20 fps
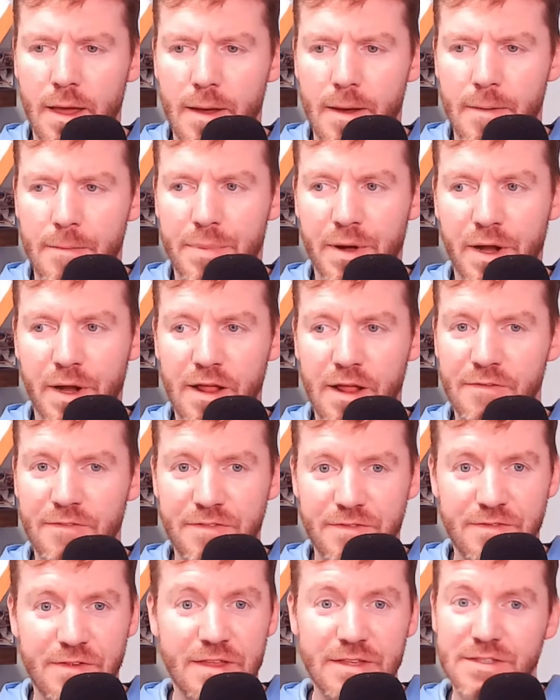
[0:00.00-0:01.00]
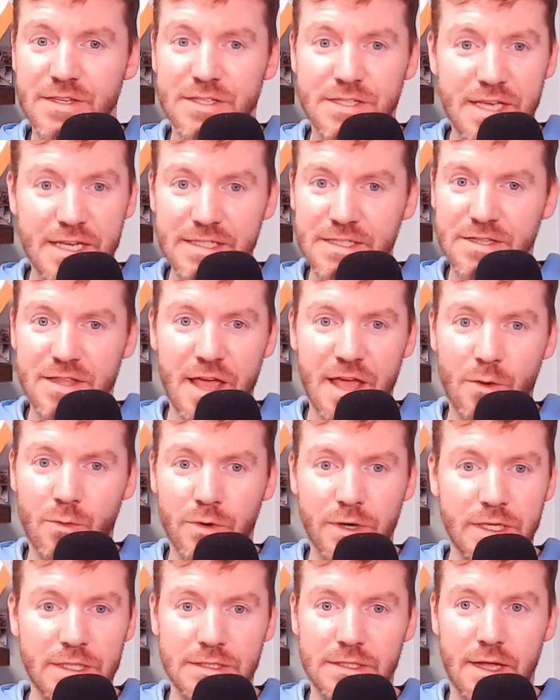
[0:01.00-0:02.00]
But if this is his thing where
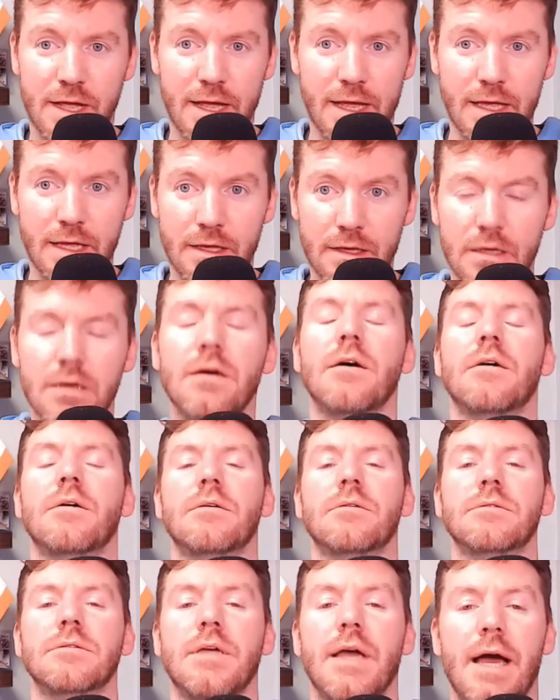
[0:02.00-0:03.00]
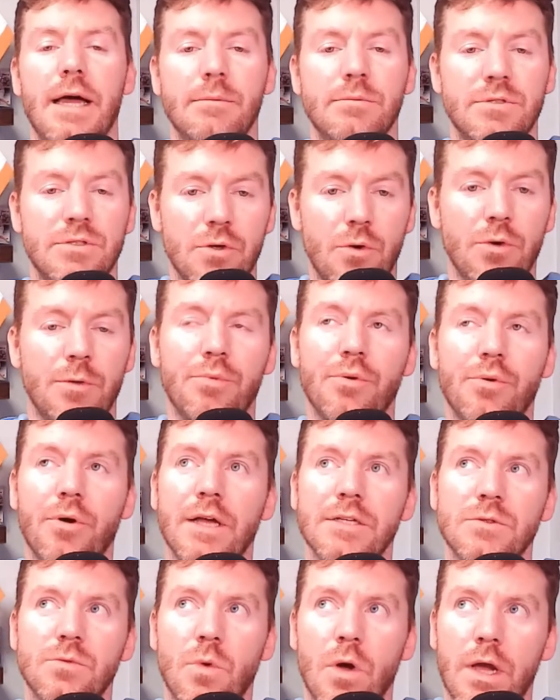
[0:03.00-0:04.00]
he's like, oh God, I'm so
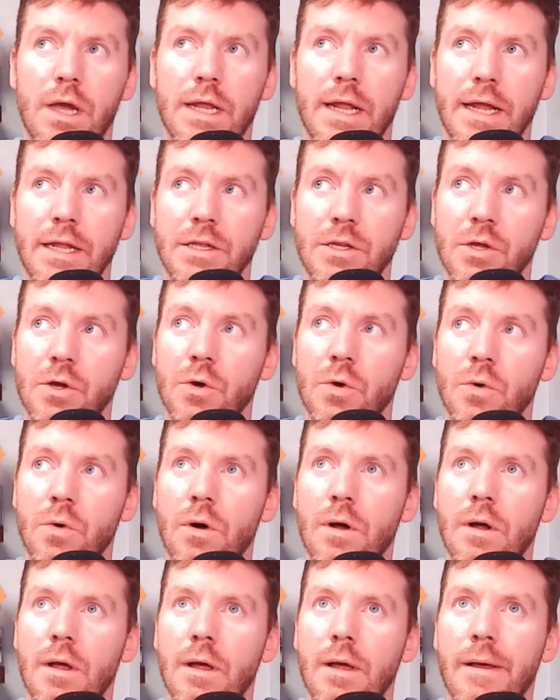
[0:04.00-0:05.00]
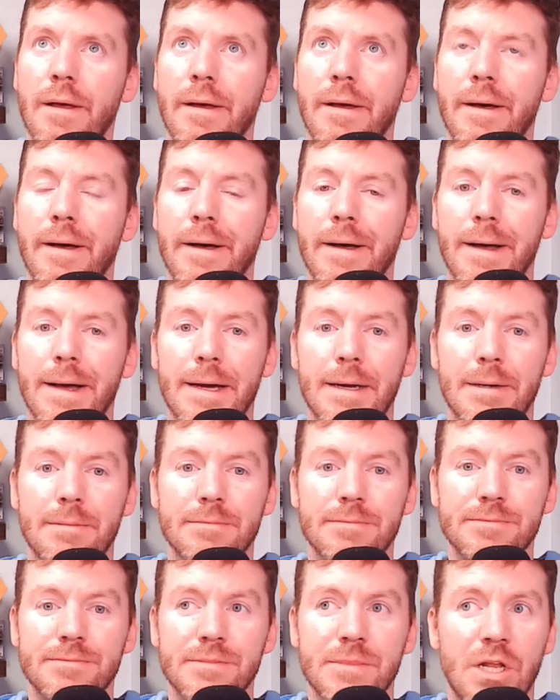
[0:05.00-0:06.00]
depressed. What can I do?
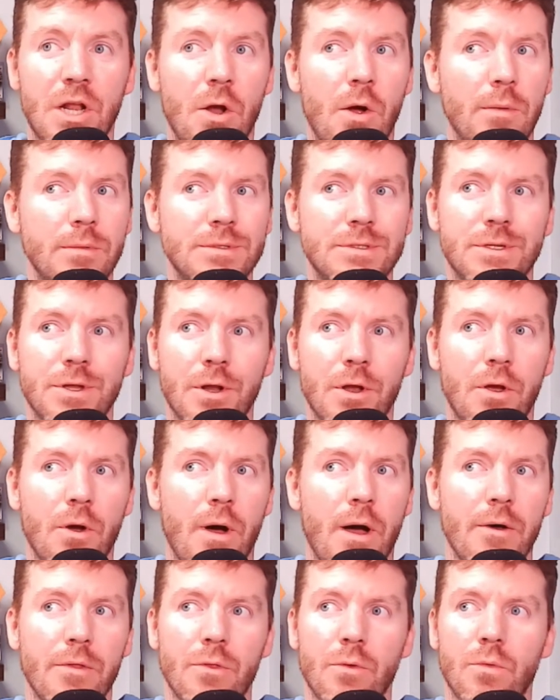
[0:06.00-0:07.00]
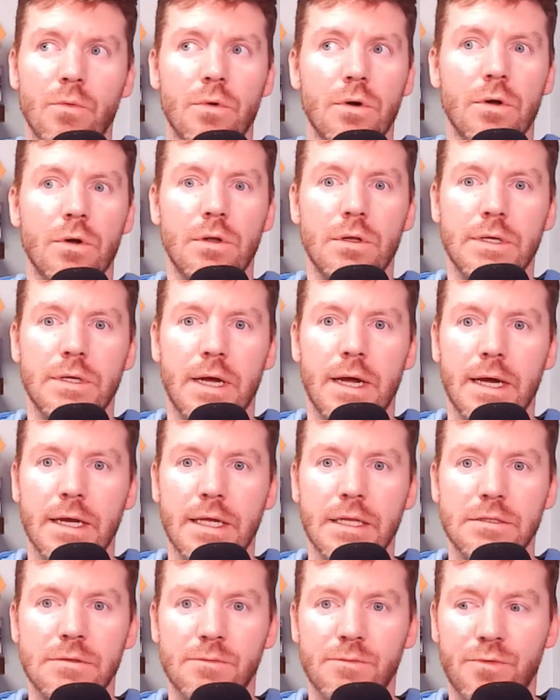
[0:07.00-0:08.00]
I'm just going to go out in the world,
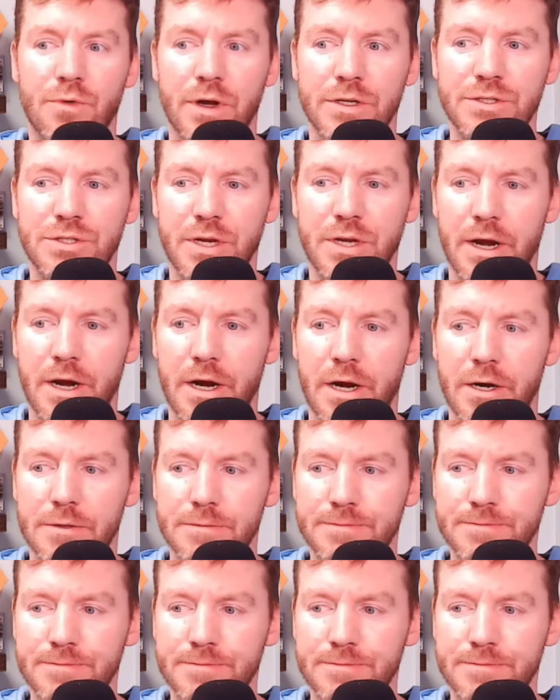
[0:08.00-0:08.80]
get some fresh air,